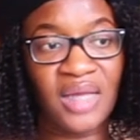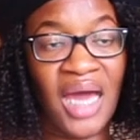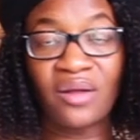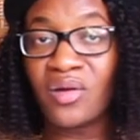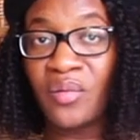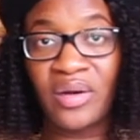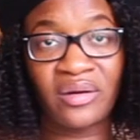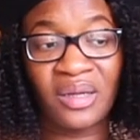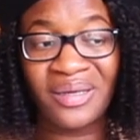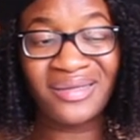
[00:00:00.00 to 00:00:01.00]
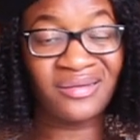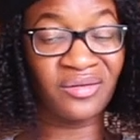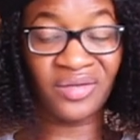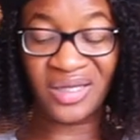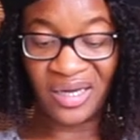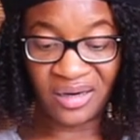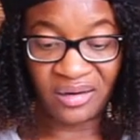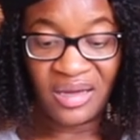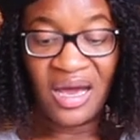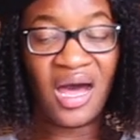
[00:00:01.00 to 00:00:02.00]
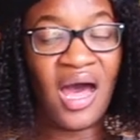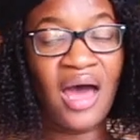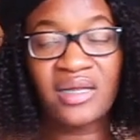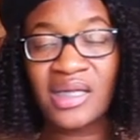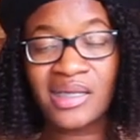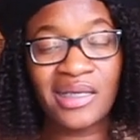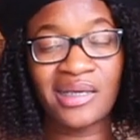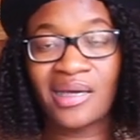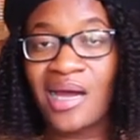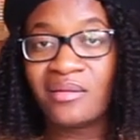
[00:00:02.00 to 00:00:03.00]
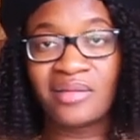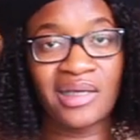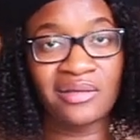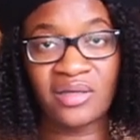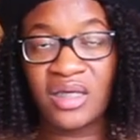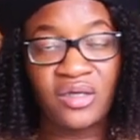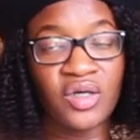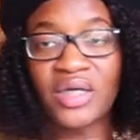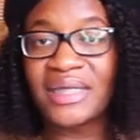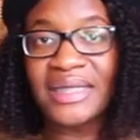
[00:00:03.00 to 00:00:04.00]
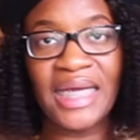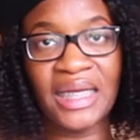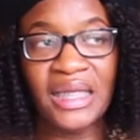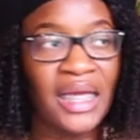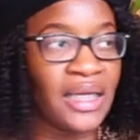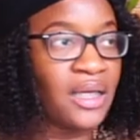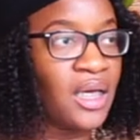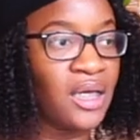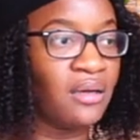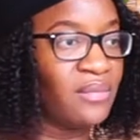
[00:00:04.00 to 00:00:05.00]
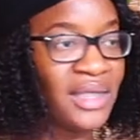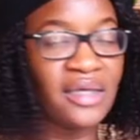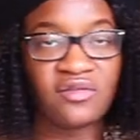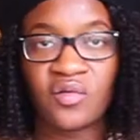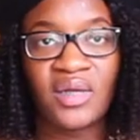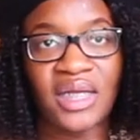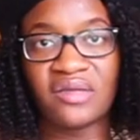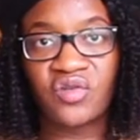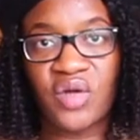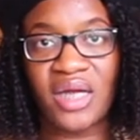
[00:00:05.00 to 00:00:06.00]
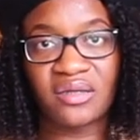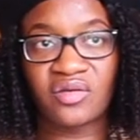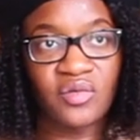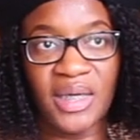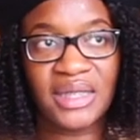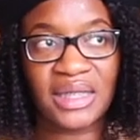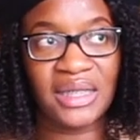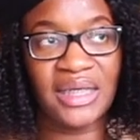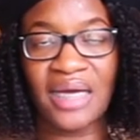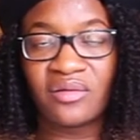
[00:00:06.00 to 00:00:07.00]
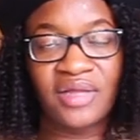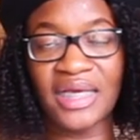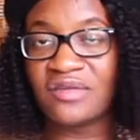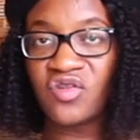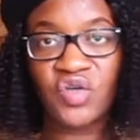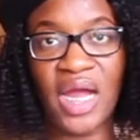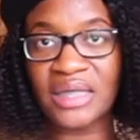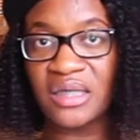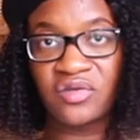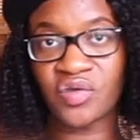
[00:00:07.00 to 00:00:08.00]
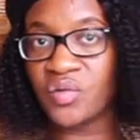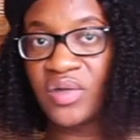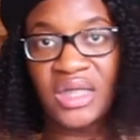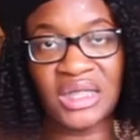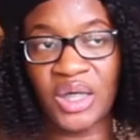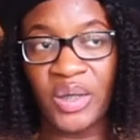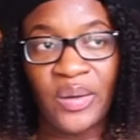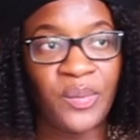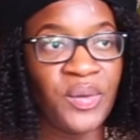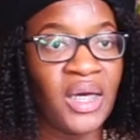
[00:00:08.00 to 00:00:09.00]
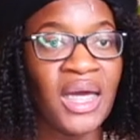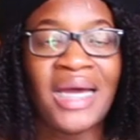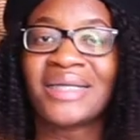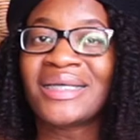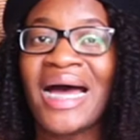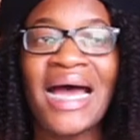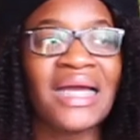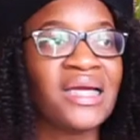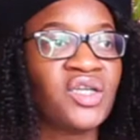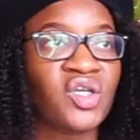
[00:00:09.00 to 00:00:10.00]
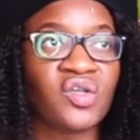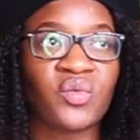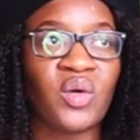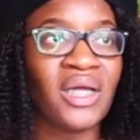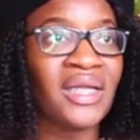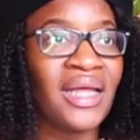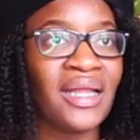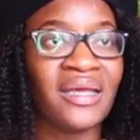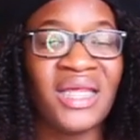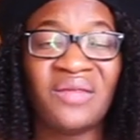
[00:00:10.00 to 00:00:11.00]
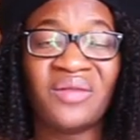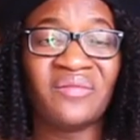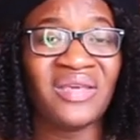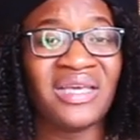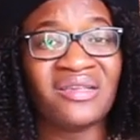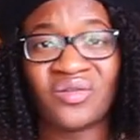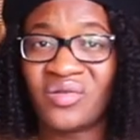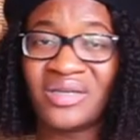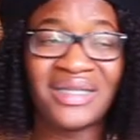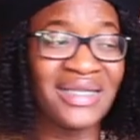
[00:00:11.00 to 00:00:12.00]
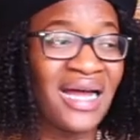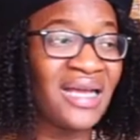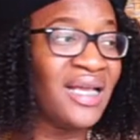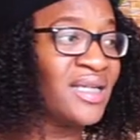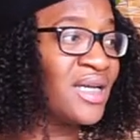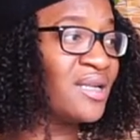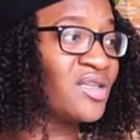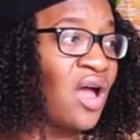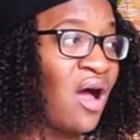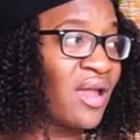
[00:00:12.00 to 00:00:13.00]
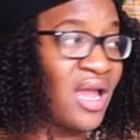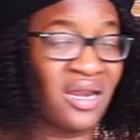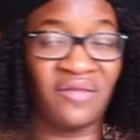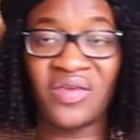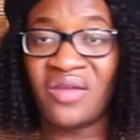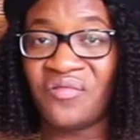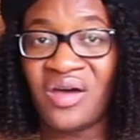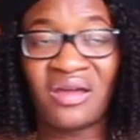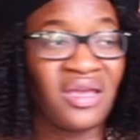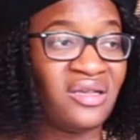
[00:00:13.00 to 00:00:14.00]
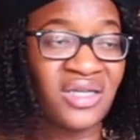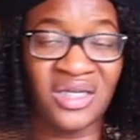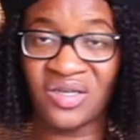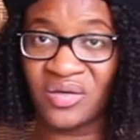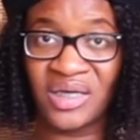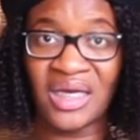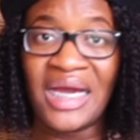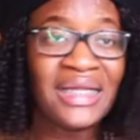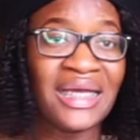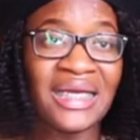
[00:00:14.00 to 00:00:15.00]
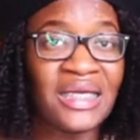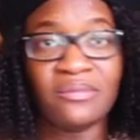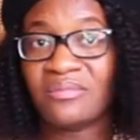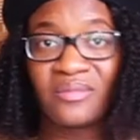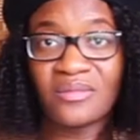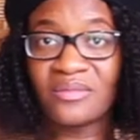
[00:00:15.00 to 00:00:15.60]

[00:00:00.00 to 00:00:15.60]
I don't know what her name is, and I don't really care. Honestly, I don't think he already said, like, Leah's the one that he's attracted to, basically. I don't think he's attracted to this girl, but Ty is just one that, like, even if he is or he's not, he's gonna talk, and if he can fuck, he's gonna do it. Like,